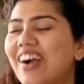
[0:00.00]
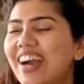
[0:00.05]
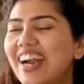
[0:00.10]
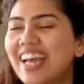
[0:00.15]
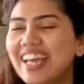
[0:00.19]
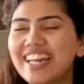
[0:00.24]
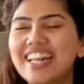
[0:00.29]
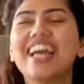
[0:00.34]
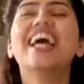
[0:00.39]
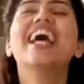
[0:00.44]

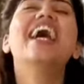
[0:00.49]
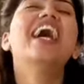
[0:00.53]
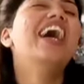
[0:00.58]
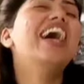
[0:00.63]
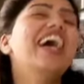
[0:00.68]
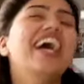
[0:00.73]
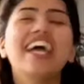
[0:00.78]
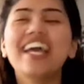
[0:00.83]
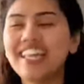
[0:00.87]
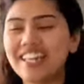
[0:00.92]
Alright?
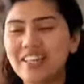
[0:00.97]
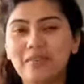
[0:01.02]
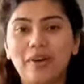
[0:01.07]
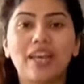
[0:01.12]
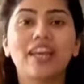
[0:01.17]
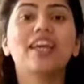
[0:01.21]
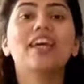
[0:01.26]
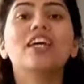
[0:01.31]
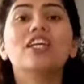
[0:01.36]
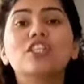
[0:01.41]

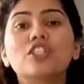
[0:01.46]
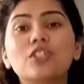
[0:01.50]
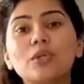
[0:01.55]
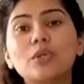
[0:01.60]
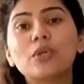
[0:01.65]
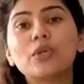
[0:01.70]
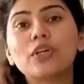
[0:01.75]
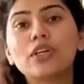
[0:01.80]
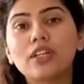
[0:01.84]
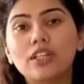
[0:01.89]
Anyway,
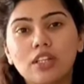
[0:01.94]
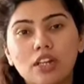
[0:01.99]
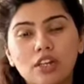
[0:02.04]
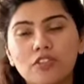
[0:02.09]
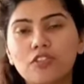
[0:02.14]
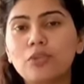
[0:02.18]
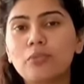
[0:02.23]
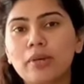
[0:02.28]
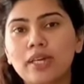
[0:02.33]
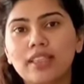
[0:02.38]
so a lot
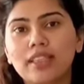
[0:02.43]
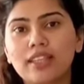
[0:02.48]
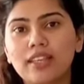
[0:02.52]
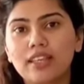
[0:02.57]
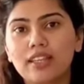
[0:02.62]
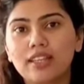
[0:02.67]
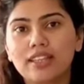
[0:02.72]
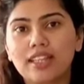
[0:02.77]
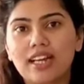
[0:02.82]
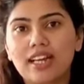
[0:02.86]
of you might
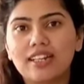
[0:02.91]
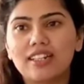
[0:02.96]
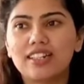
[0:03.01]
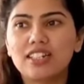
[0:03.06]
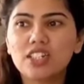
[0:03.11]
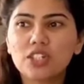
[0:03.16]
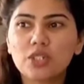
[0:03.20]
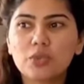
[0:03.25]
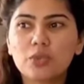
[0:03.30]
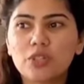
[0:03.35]
think that
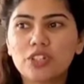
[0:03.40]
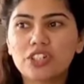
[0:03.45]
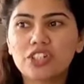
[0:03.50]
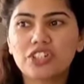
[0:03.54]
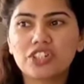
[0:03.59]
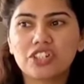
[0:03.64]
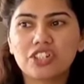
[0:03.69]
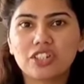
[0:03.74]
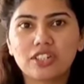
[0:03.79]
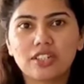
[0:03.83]

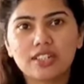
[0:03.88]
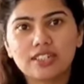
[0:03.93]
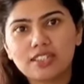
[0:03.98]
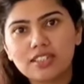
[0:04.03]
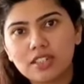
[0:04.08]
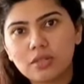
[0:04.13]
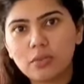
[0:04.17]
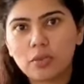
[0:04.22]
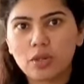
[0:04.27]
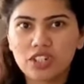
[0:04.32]
dishwasher, doesn't
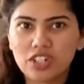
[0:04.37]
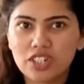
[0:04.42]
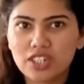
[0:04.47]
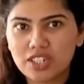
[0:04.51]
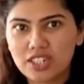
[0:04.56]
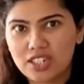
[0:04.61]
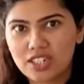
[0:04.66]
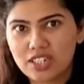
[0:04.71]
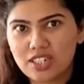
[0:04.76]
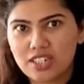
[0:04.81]
it wash
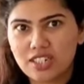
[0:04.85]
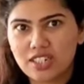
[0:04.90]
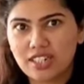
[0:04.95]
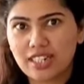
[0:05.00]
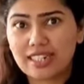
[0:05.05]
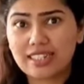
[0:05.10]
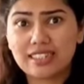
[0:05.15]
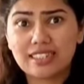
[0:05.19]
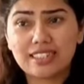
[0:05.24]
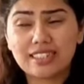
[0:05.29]
dishes and
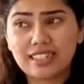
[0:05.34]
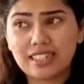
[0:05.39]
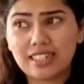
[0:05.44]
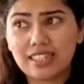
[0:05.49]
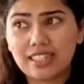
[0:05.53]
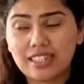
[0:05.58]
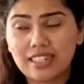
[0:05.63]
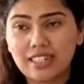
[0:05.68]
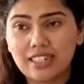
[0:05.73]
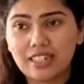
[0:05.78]
gets
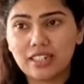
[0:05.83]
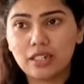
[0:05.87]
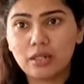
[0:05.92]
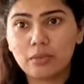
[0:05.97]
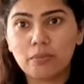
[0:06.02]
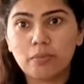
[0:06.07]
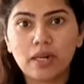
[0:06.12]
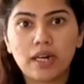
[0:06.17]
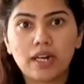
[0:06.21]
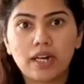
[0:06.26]
cleaned?
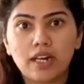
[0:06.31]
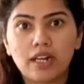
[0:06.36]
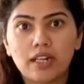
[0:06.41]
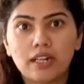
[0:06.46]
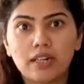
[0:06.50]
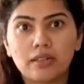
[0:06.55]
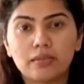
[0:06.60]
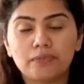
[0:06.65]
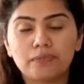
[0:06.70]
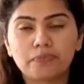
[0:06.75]

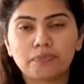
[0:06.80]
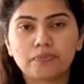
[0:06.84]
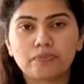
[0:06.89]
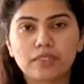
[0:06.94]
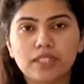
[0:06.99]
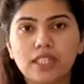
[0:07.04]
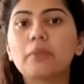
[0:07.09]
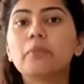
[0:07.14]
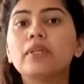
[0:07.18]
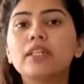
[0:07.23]
But
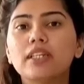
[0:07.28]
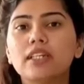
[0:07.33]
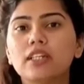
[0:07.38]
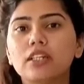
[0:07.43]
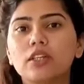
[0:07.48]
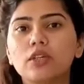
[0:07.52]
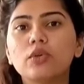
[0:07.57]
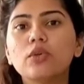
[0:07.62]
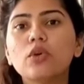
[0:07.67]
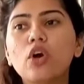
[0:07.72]
let me tell
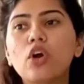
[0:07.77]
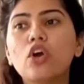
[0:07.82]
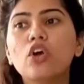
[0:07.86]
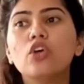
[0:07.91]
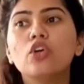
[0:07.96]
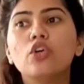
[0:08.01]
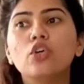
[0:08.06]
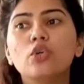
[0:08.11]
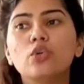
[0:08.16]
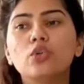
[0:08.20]
you,
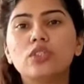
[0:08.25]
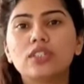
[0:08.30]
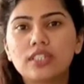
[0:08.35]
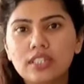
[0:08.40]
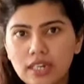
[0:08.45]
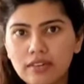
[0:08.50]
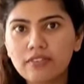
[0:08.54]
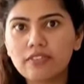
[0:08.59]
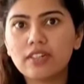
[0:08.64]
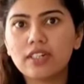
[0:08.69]
you
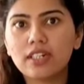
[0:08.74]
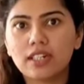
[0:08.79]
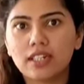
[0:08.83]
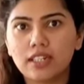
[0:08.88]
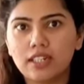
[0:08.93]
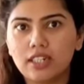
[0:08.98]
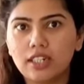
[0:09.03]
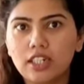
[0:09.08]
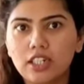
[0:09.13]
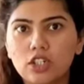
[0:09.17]
definitely
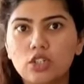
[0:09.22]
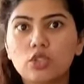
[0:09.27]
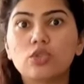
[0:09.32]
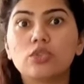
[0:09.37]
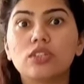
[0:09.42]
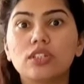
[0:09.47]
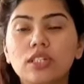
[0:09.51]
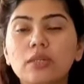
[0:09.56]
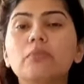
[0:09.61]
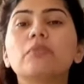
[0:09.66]
need to
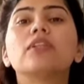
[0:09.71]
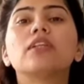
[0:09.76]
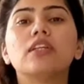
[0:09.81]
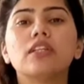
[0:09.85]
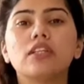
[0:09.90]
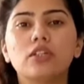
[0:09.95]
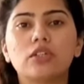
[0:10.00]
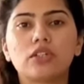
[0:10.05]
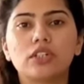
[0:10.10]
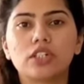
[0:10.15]
deep clean
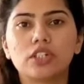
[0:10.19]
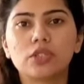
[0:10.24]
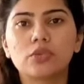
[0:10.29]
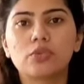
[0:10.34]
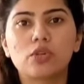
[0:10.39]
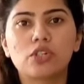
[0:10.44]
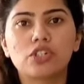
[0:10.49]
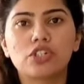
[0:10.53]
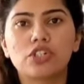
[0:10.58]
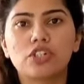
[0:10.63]
your
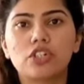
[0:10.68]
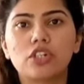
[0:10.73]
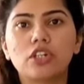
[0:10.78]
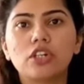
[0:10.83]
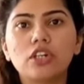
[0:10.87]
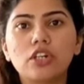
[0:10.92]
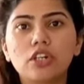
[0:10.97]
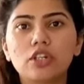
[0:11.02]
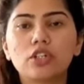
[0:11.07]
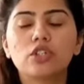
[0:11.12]

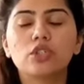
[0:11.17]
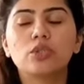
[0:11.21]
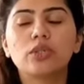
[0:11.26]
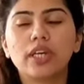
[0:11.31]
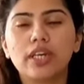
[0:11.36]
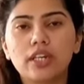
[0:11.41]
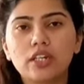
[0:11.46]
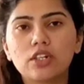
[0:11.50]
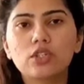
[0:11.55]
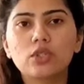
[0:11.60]
dishwasher to
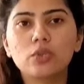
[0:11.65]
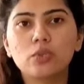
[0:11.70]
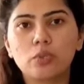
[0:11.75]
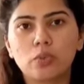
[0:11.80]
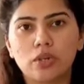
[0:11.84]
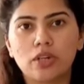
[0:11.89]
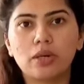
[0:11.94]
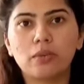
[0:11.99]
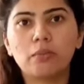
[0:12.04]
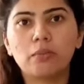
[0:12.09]
get it to
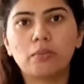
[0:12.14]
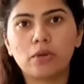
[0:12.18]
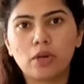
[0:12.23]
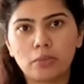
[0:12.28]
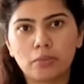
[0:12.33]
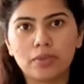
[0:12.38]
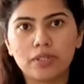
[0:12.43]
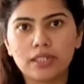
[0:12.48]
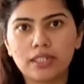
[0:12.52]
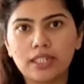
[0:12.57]
work
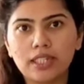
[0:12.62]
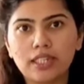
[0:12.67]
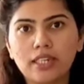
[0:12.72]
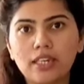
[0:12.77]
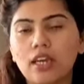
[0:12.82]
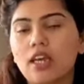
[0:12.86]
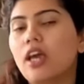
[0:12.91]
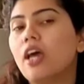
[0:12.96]
properly.